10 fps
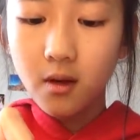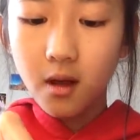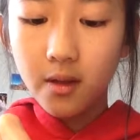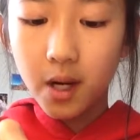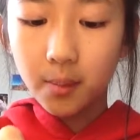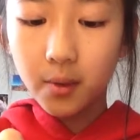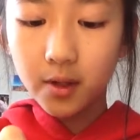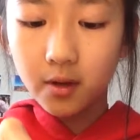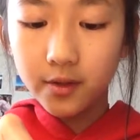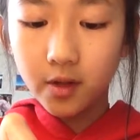and then I'll put
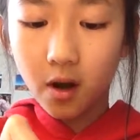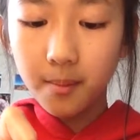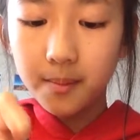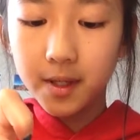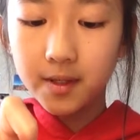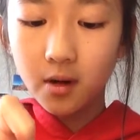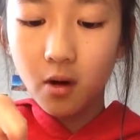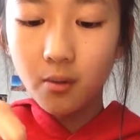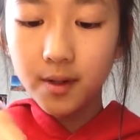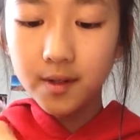it on top because it
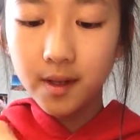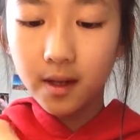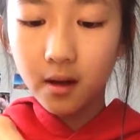always